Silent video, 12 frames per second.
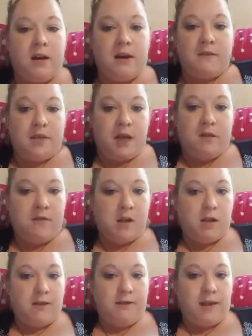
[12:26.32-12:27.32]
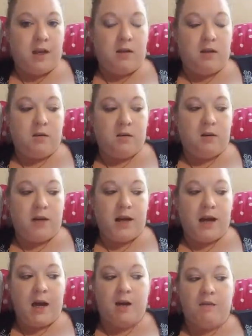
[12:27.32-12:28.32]
to have all of that in order to
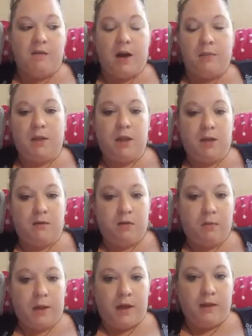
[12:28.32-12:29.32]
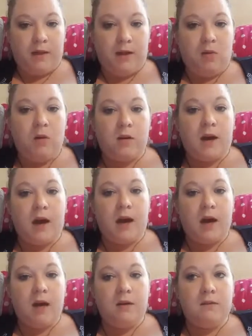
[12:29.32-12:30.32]
have a meaningful mailing or to
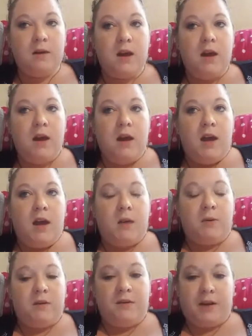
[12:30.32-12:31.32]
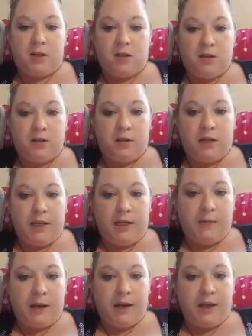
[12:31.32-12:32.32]
have a professional looking
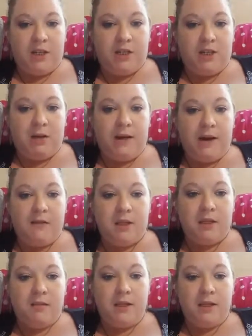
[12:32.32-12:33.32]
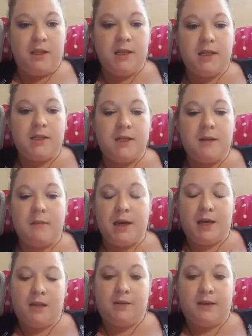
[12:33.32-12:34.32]
package. You have the ability to
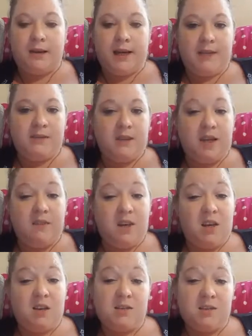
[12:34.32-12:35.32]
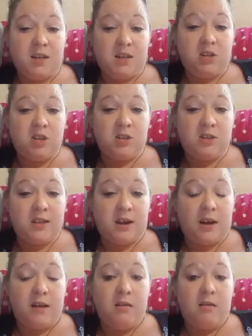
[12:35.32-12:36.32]
make it look nice and give it your signature
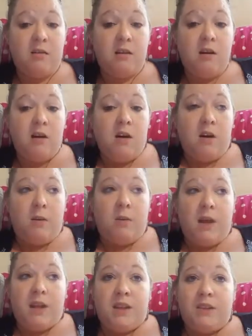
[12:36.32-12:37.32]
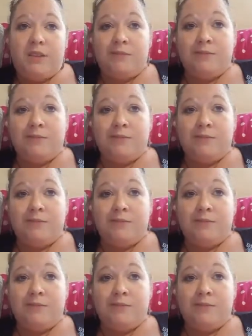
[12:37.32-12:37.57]
style with